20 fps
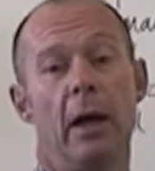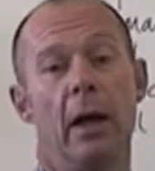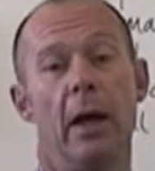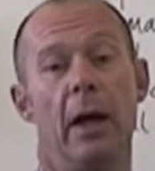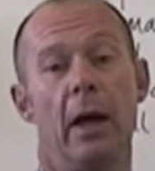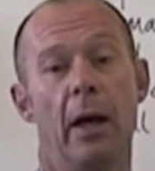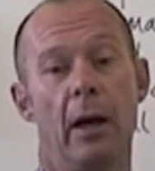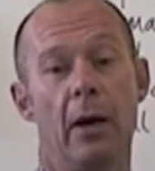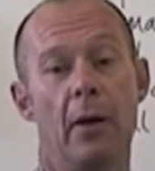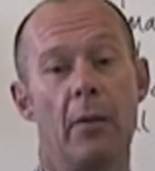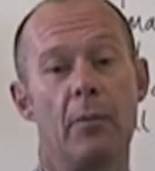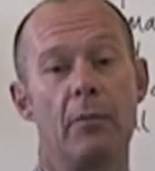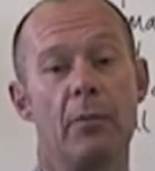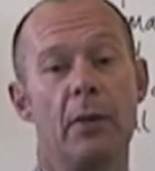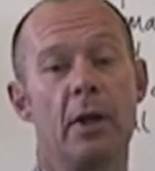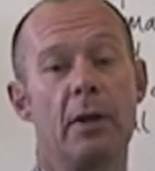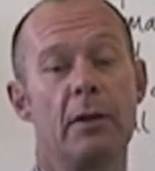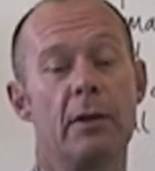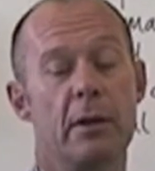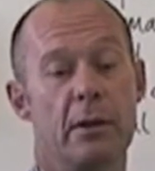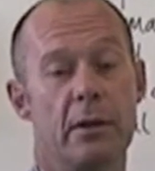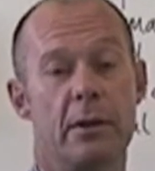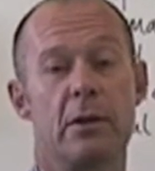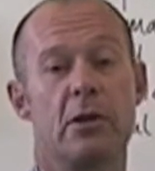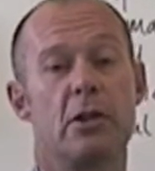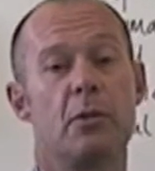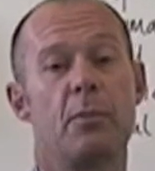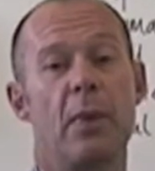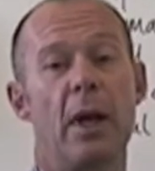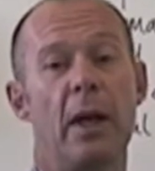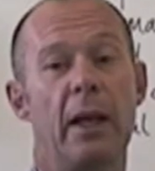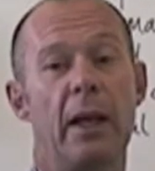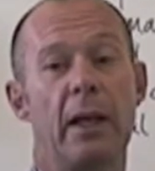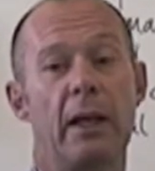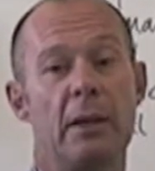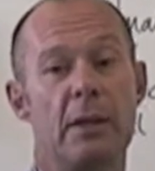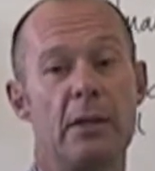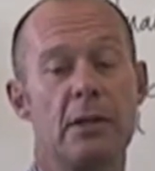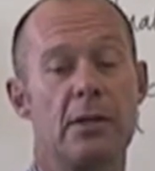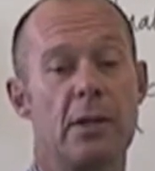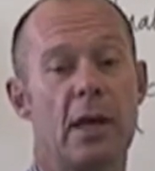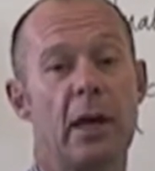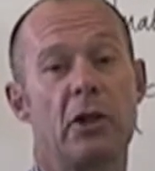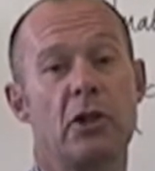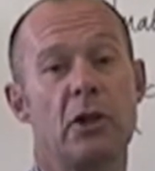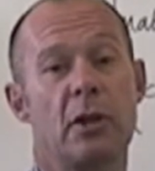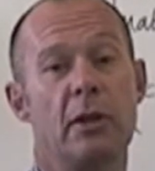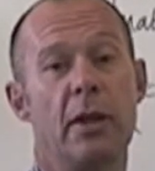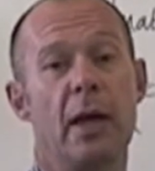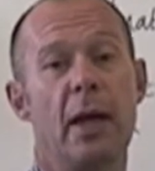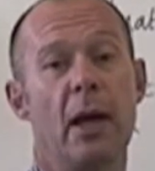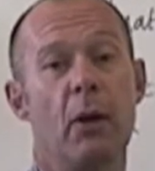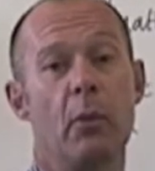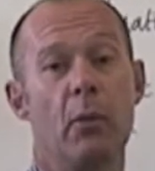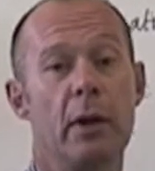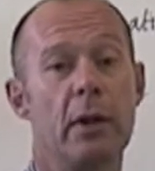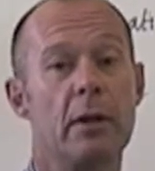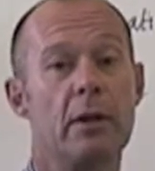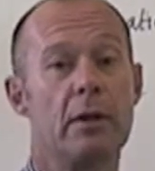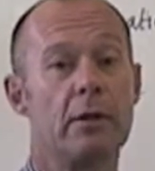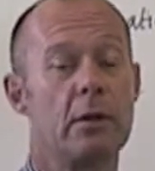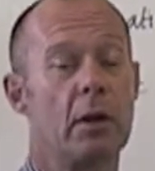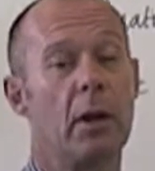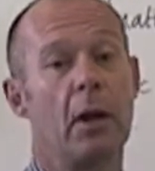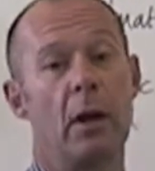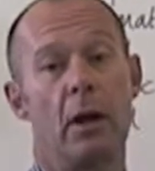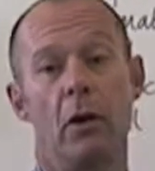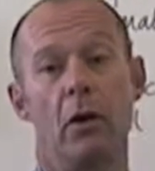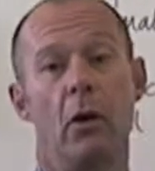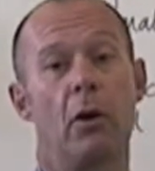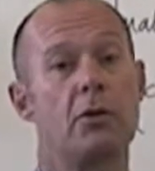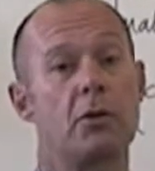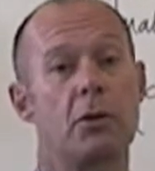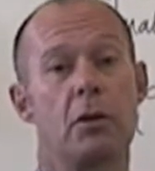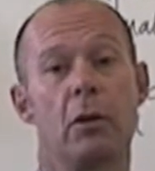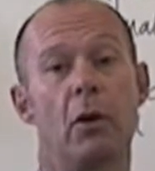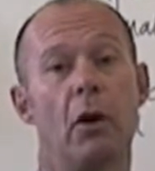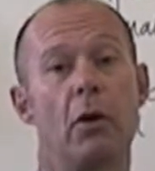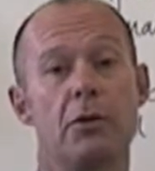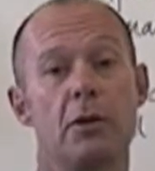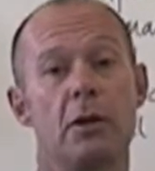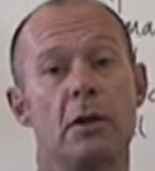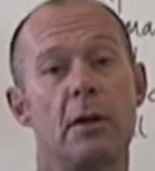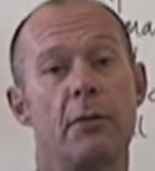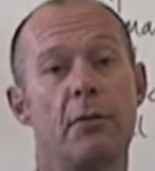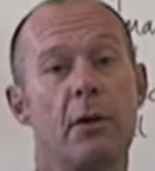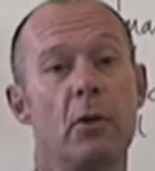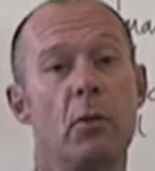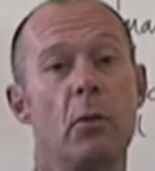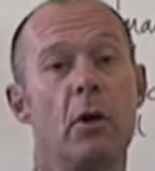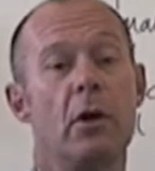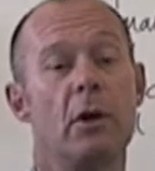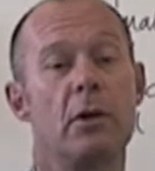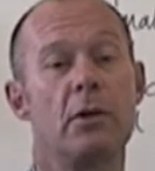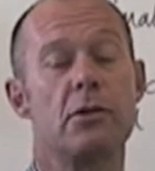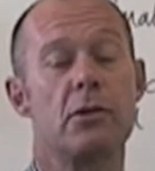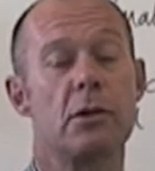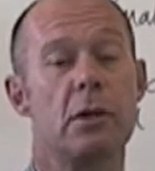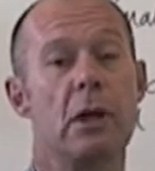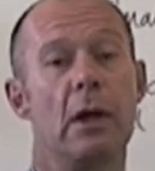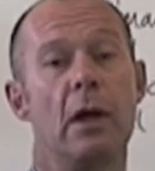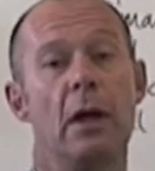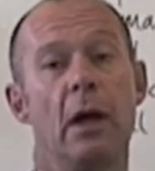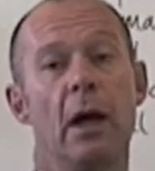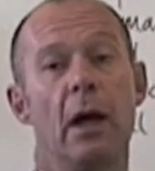the spelling section there with lots and lots of different words